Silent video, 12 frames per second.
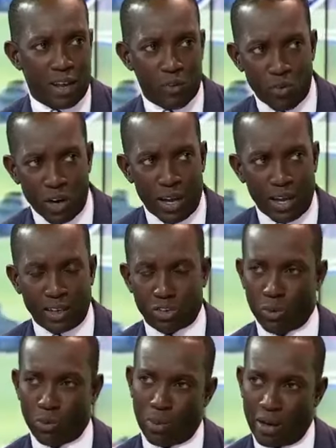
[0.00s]
They relate,
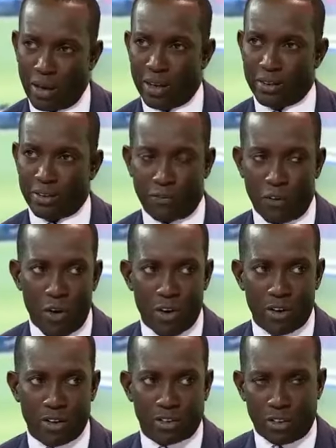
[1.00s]
so players, the
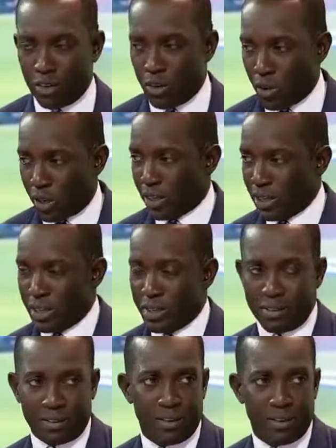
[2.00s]
foreigners, can look at
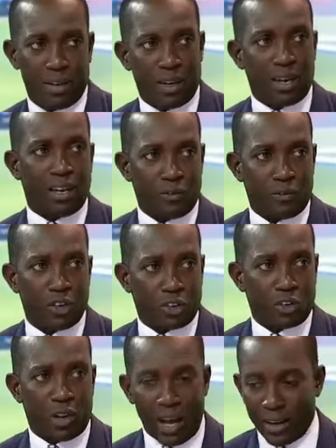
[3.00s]
these
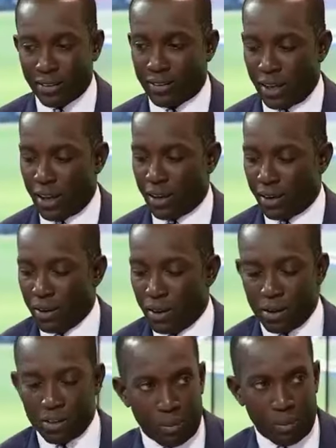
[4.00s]
individuals and take
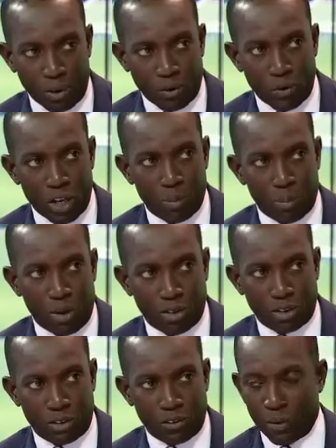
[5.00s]
something really
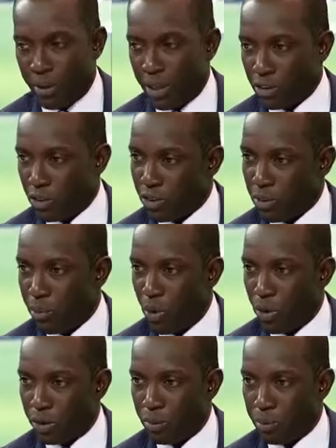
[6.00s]
positive from that. So it's
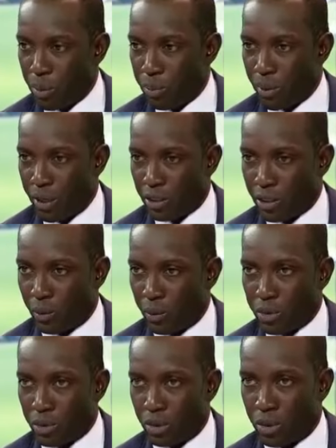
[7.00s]
important, people like Jack
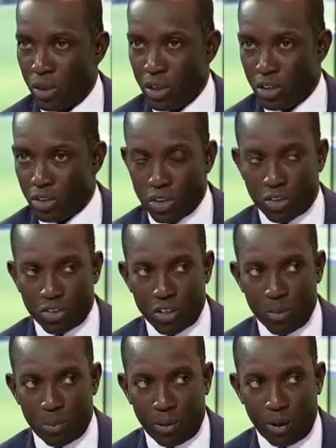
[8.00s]
Wilshire. It's good to
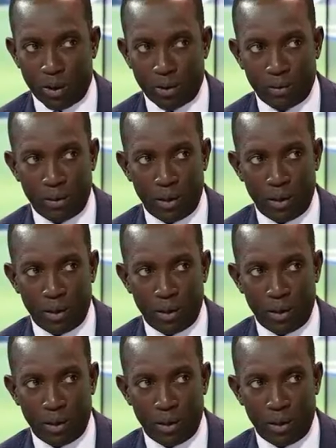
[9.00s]
see him playing.